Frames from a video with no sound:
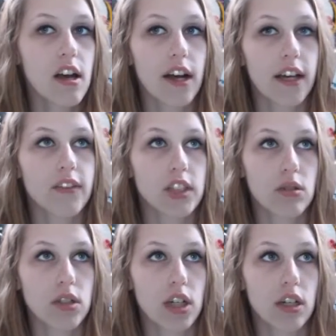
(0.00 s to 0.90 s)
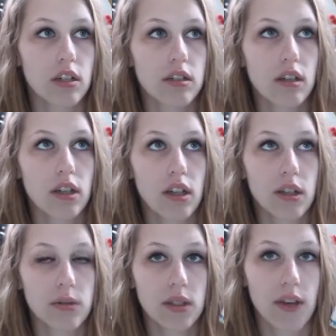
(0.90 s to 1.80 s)
I gave it two stars. It
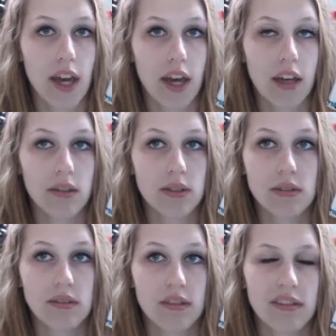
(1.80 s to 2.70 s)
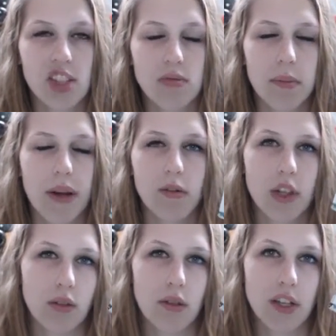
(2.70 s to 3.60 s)
was okay. It was just read my review
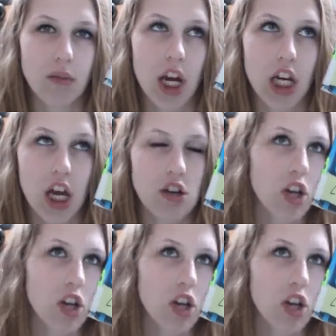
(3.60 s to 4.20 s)
if you really want to know.